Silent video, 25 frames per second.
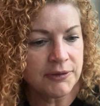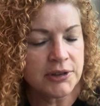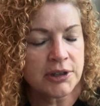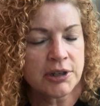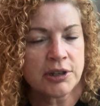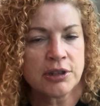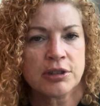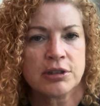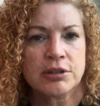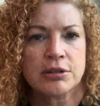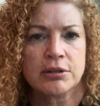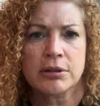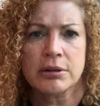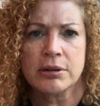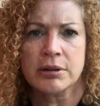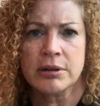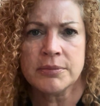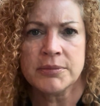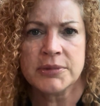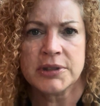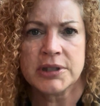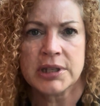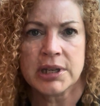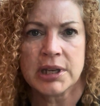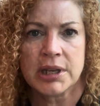in a
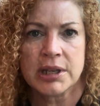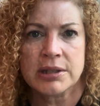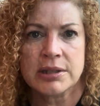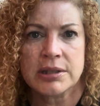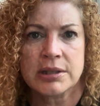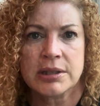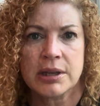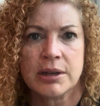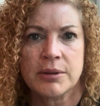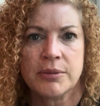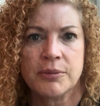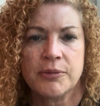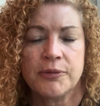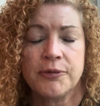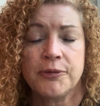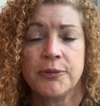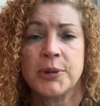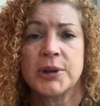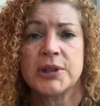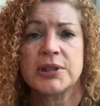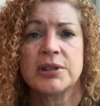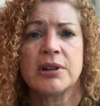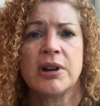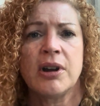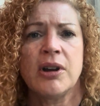circumstance that
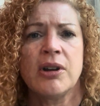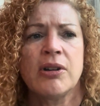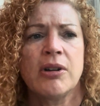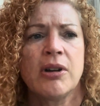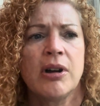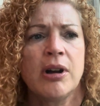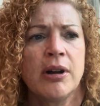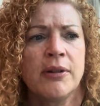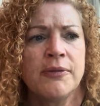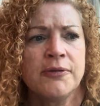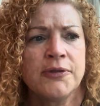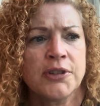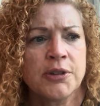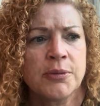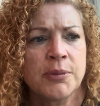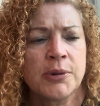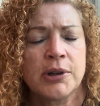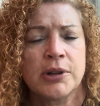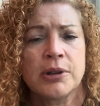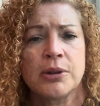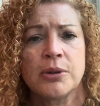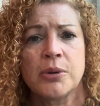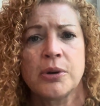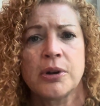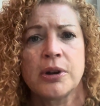was
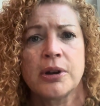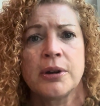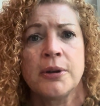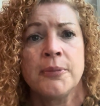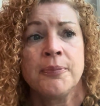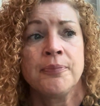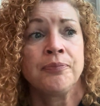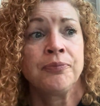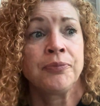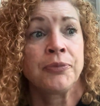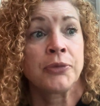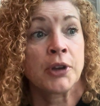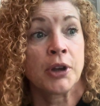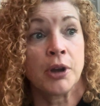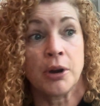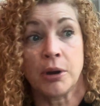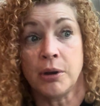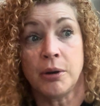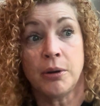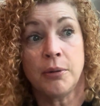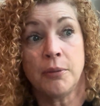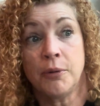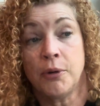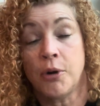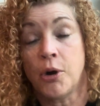uncomfortable or
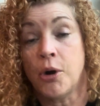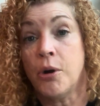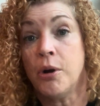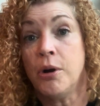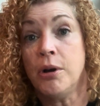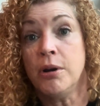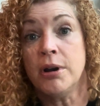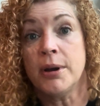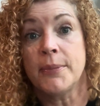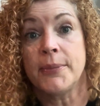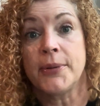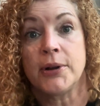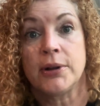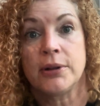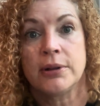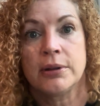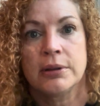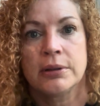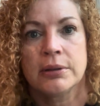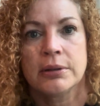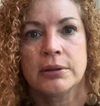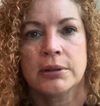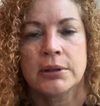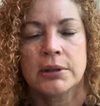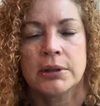horrible,
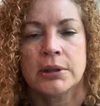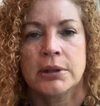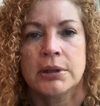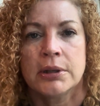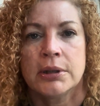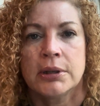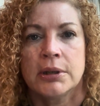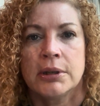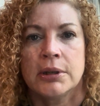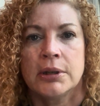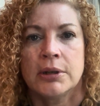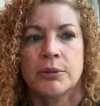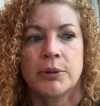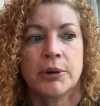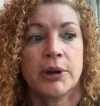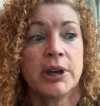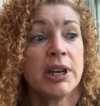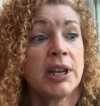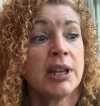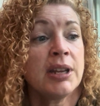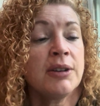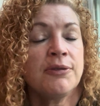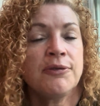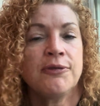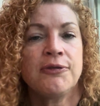where he
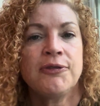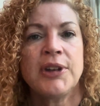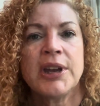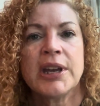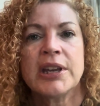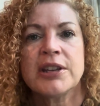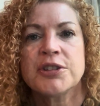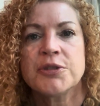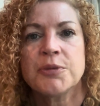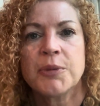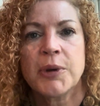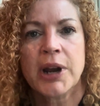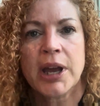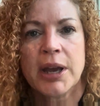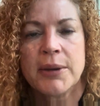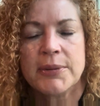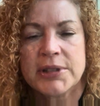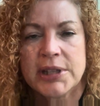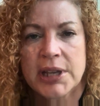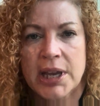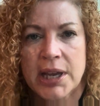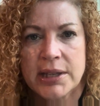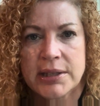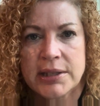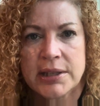didn't fix what I was
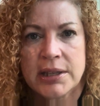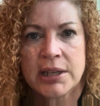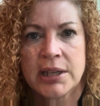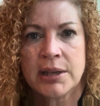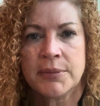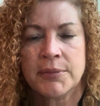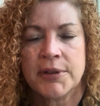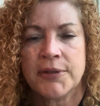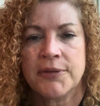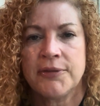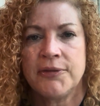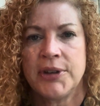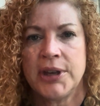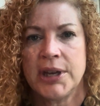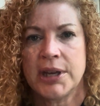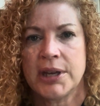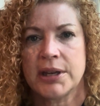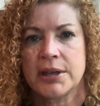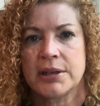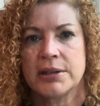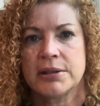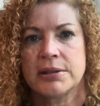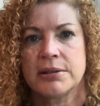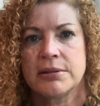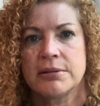asking him to
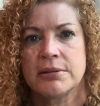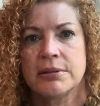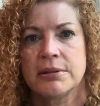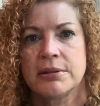fix.